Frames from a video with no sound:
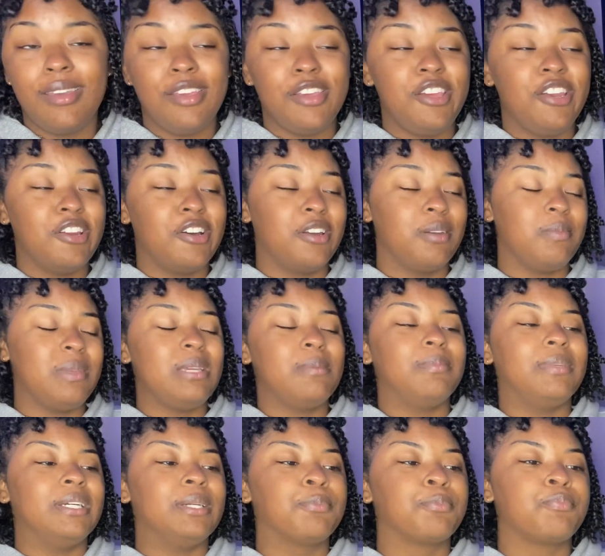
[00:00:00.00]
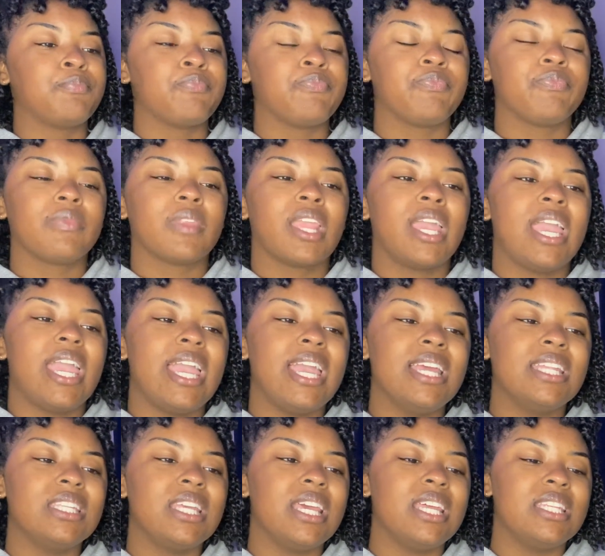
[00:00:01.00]
you know what i mean but
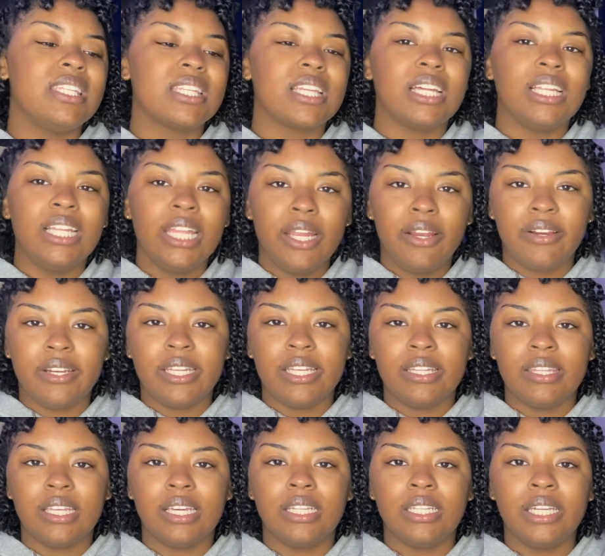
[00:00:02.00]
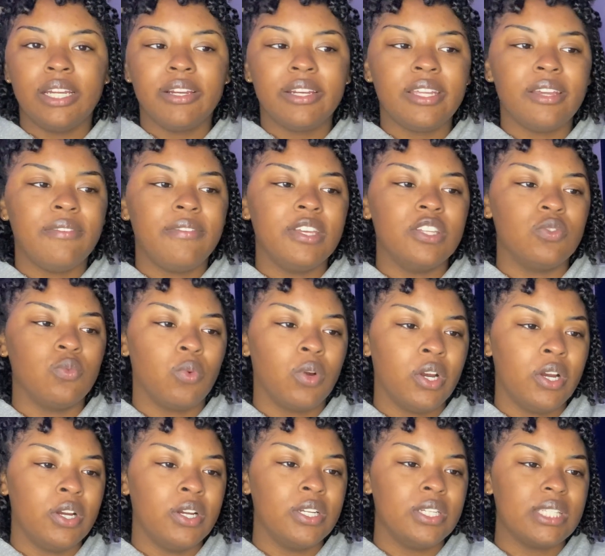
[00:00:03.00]
it's clarity the clarity of his
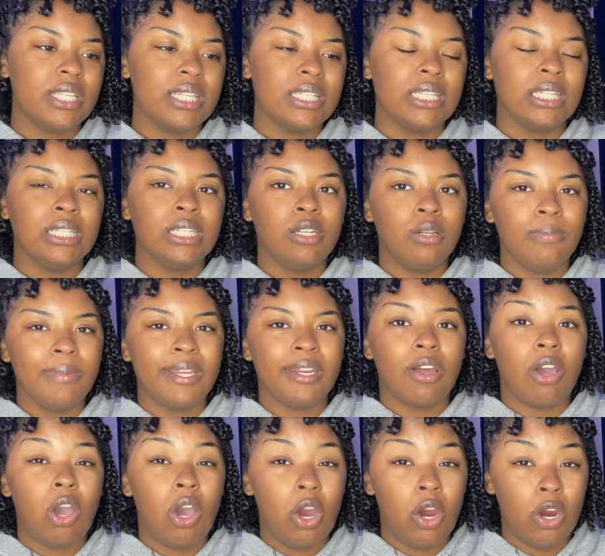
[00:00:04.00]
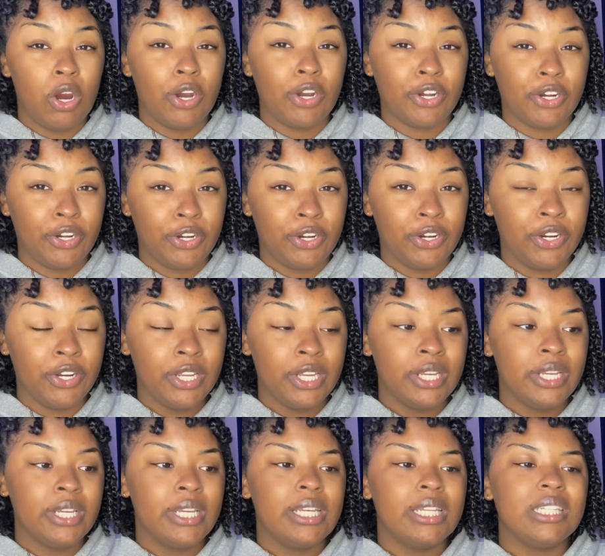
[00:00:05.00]
words is a little bit harder
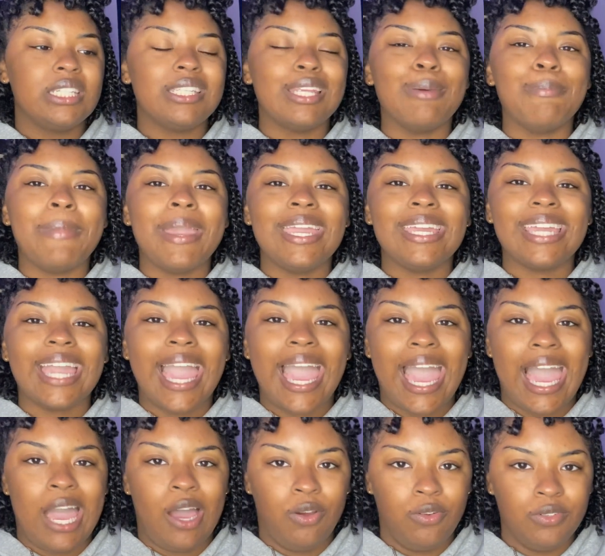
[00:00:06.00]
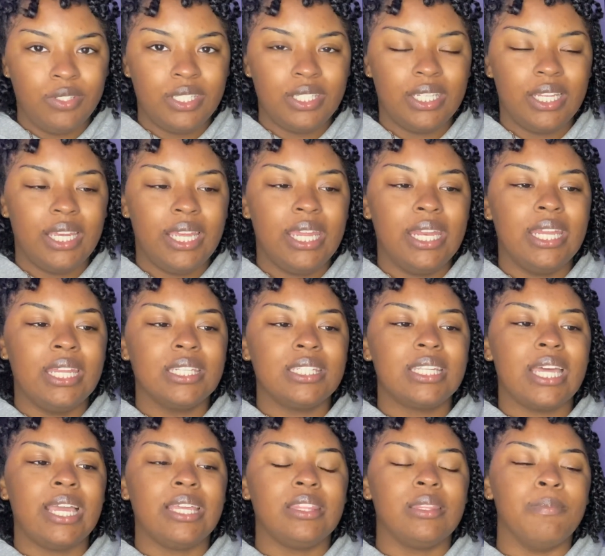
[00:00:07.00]
to make out. And it's
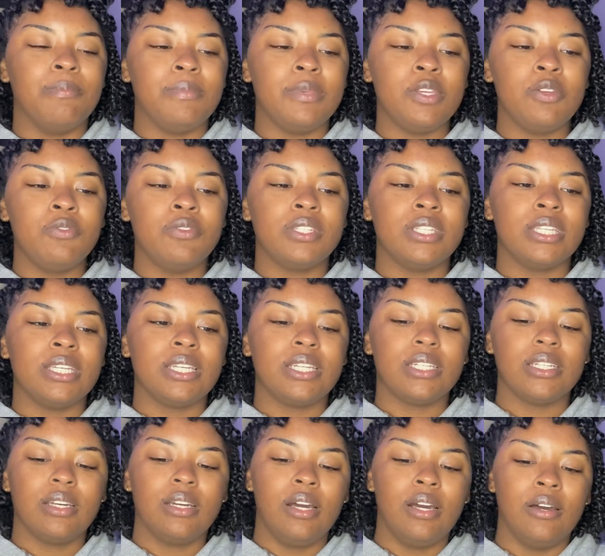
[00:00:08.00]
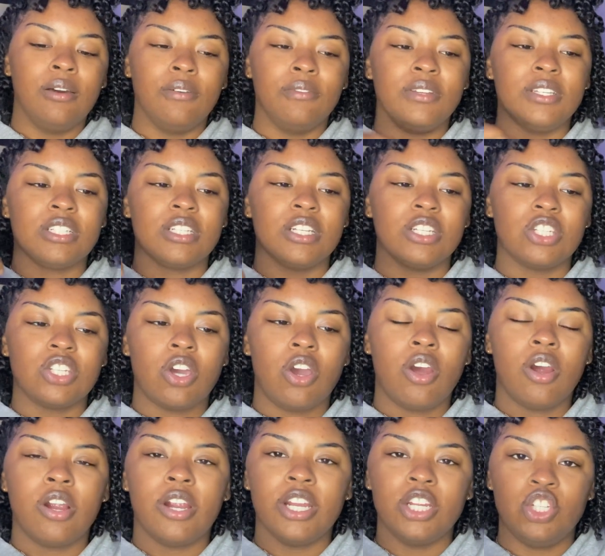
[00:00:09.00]
like the music of his
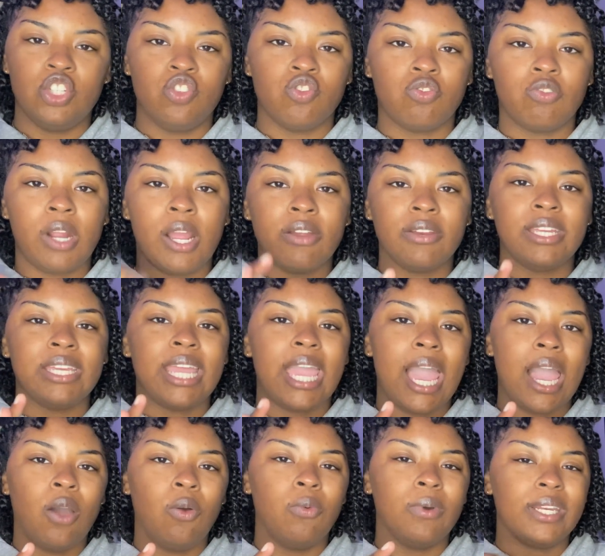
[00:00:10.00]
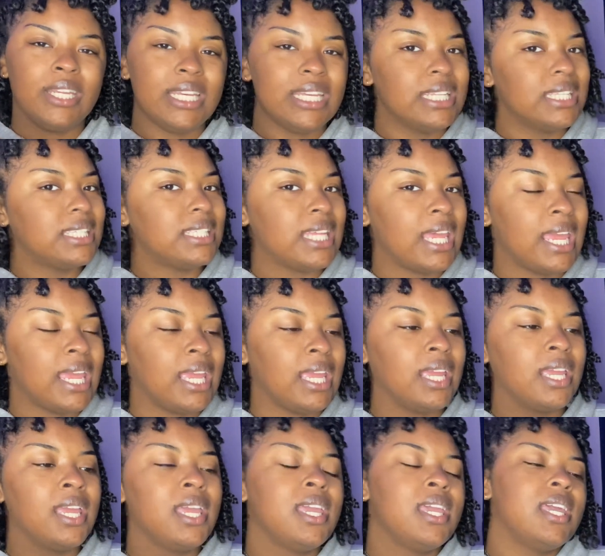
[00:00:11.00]
guitar is drowning out what he's
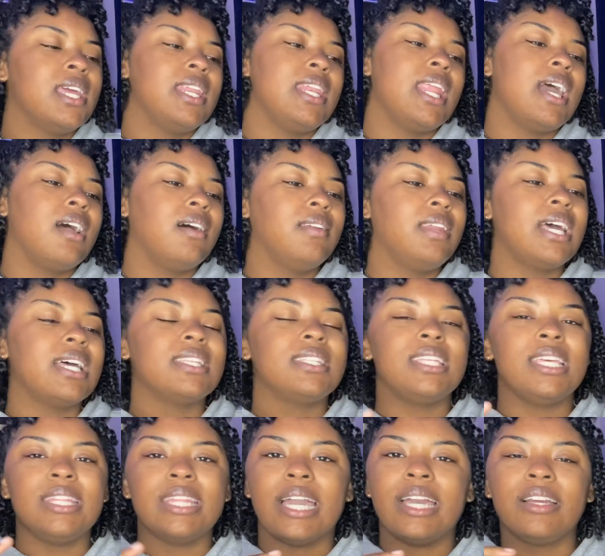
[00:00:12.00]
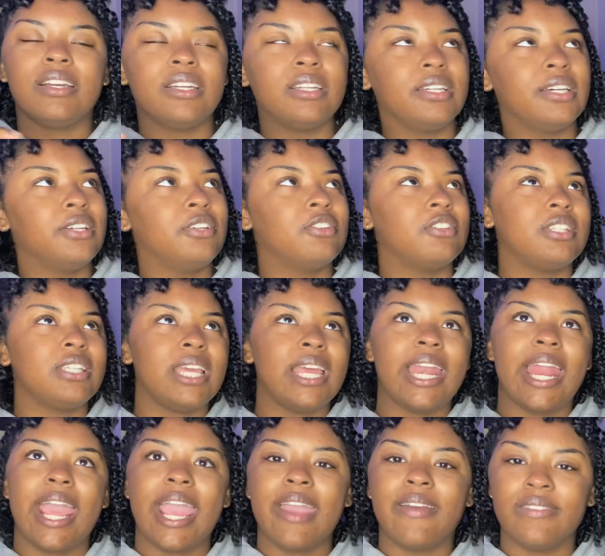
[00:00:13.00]
saying. Now, I'm not saying that I couldn't
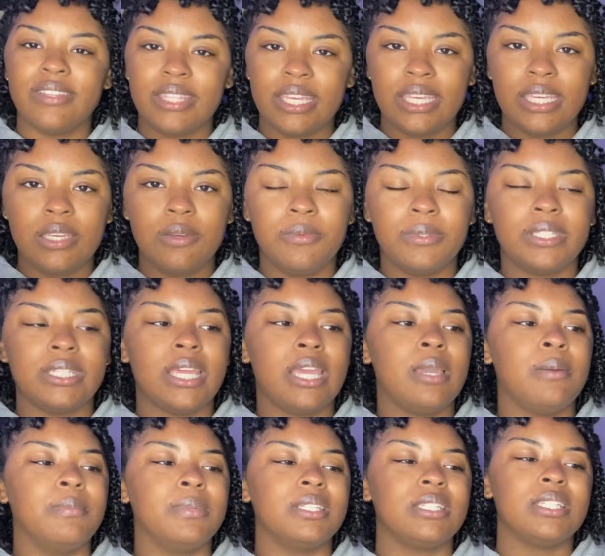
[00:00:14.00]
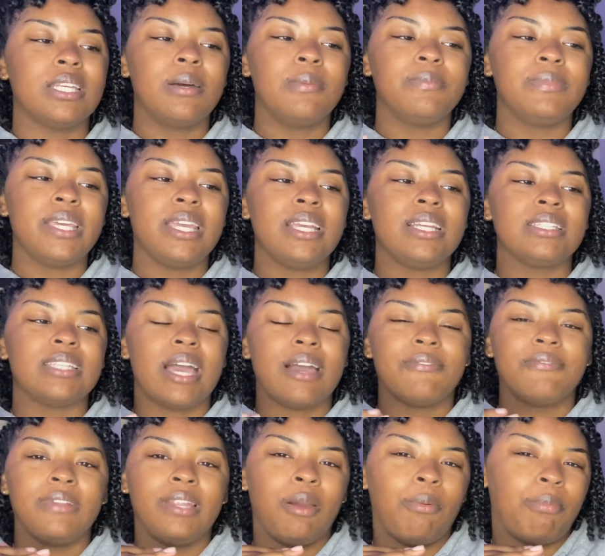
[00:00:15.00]
understand everything he was saying, but some things I
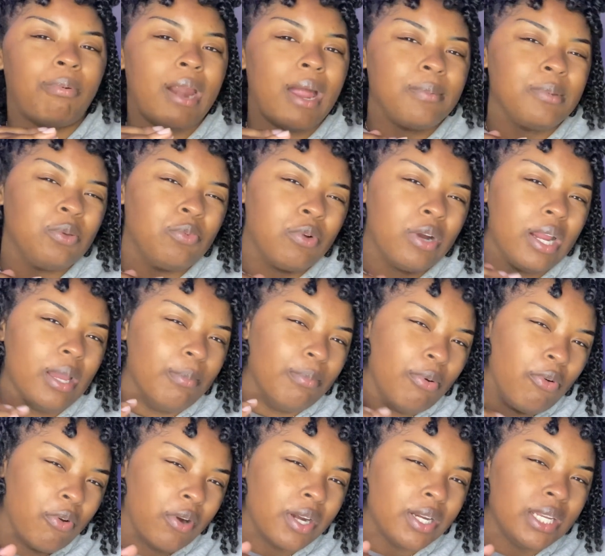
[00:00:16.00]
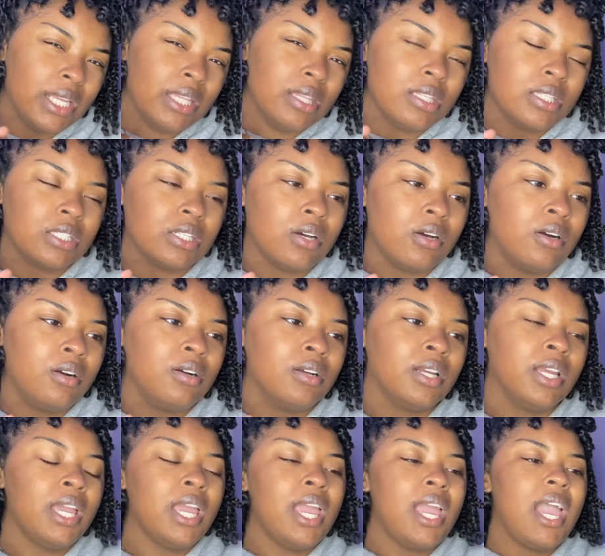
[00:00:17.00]
feel like probably were important in the
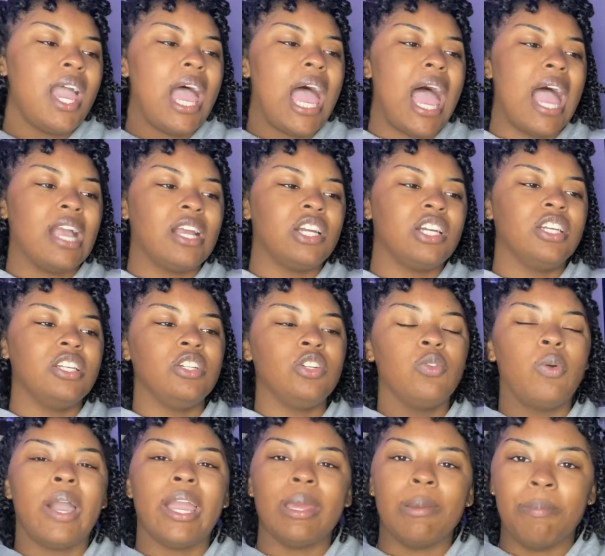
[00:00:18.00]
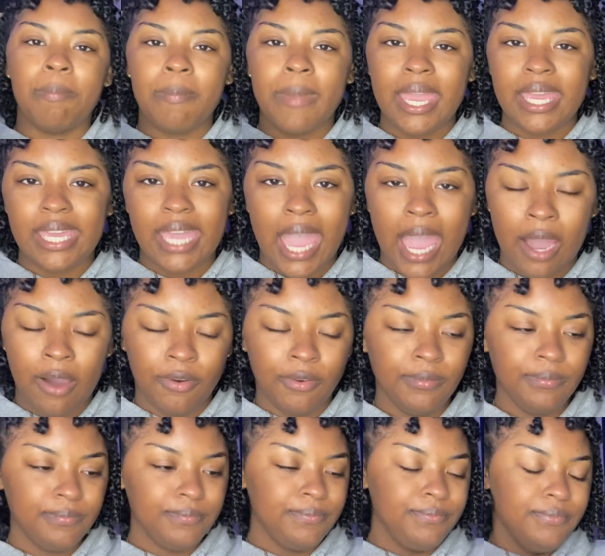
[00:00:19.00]
song, I couldn't quite make out.
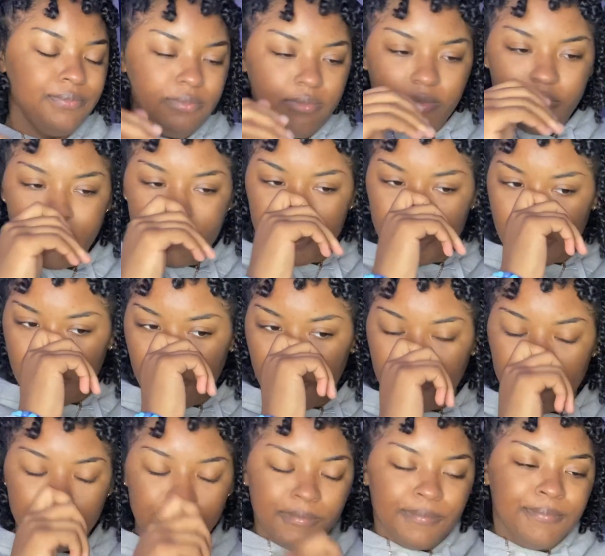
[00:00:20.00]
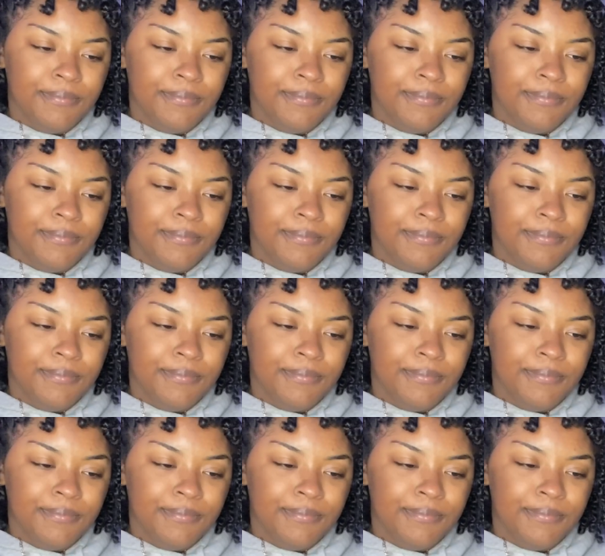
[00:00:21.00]
So